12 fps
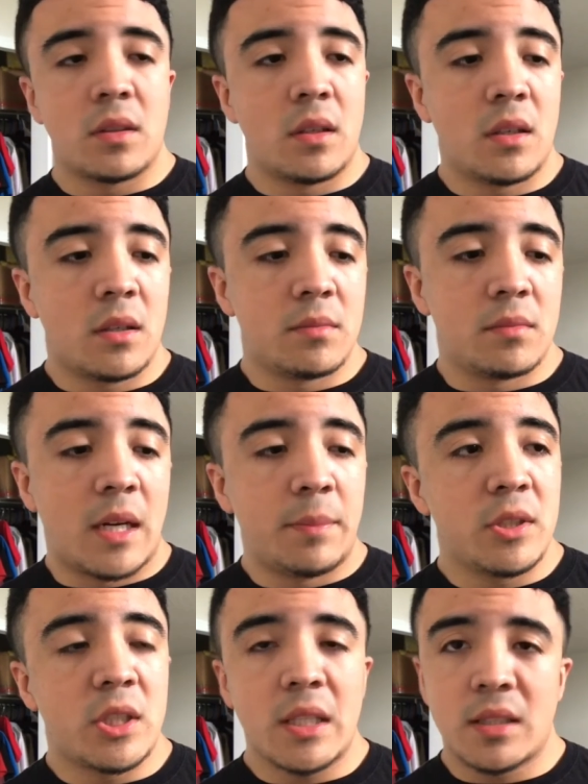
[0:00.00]
I've
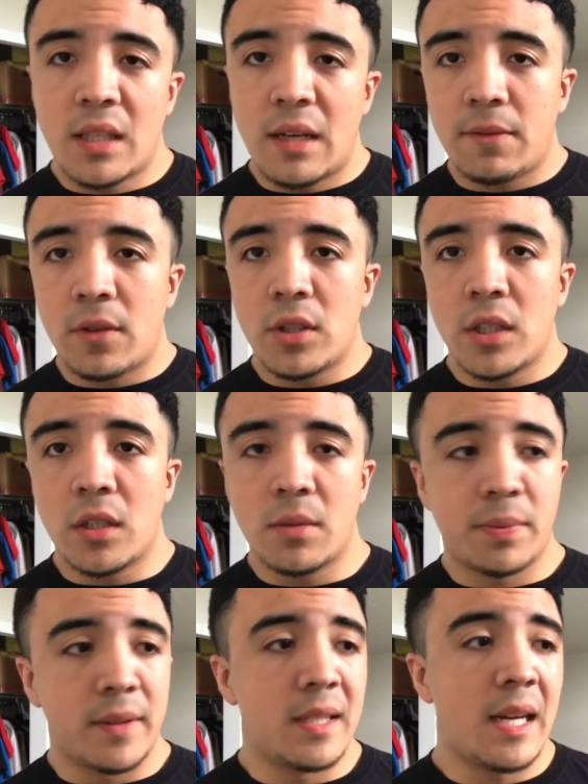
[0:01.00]
been chasing that for a year,
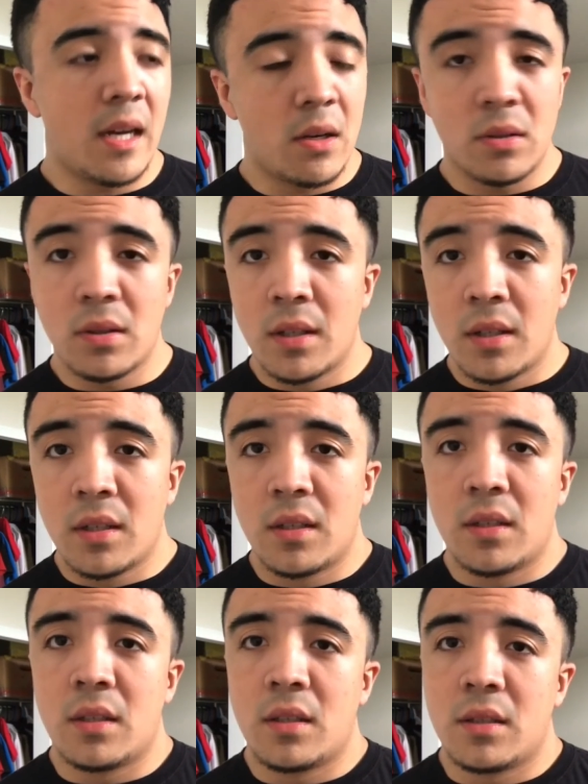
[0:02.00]
but now
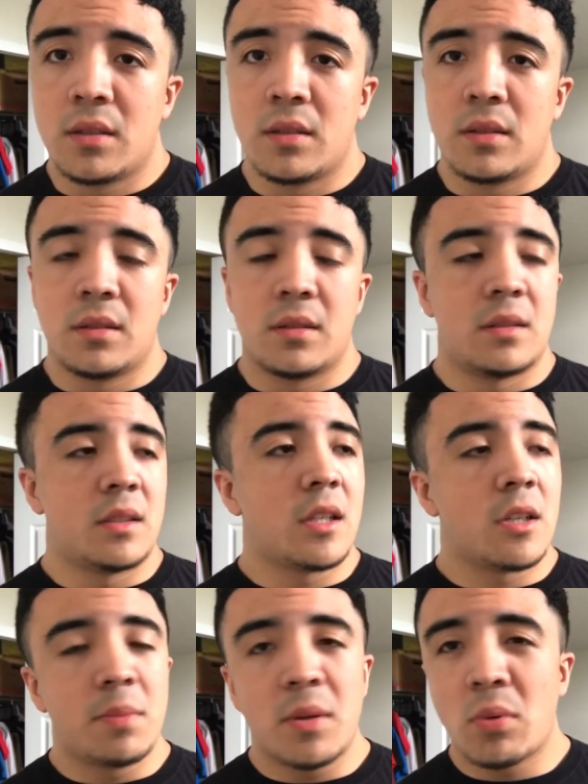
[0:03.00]
it's
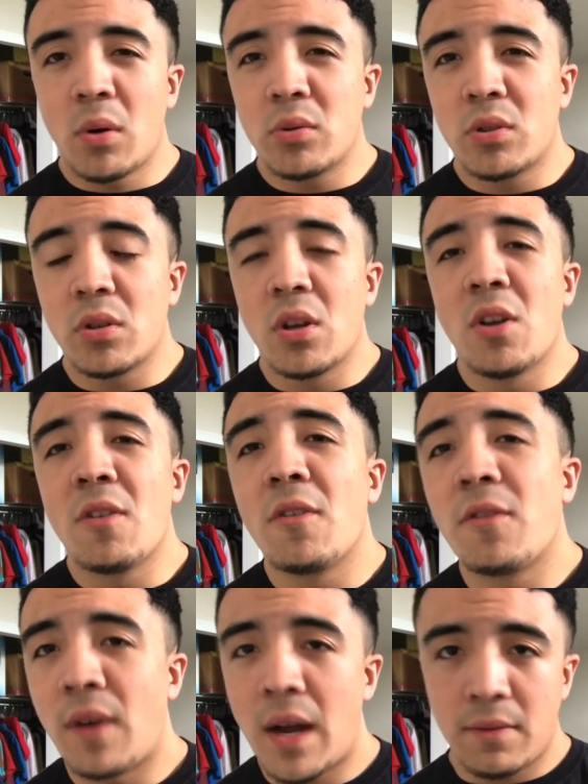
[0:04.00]
gonna be road to
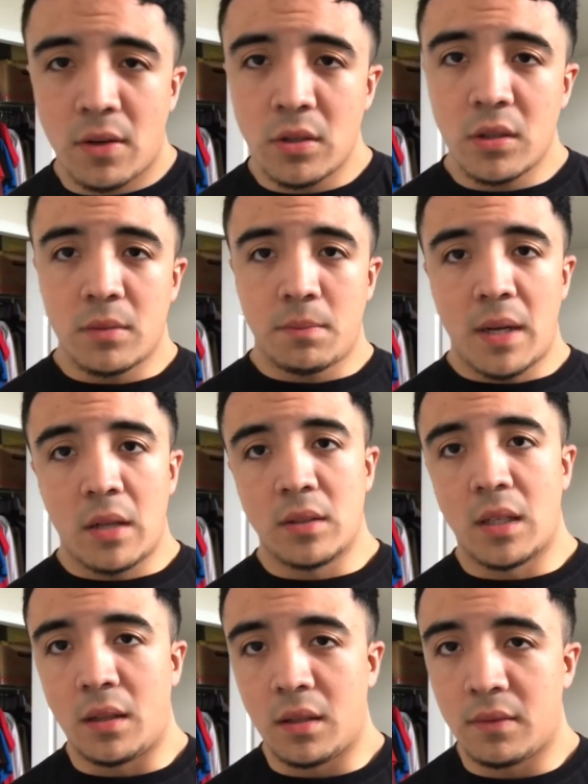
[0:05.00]
500-pound
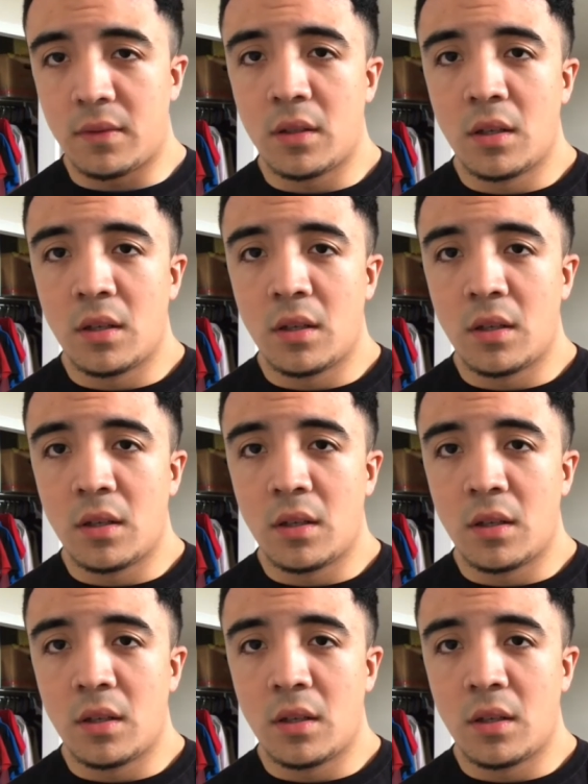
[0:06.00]
deadlift.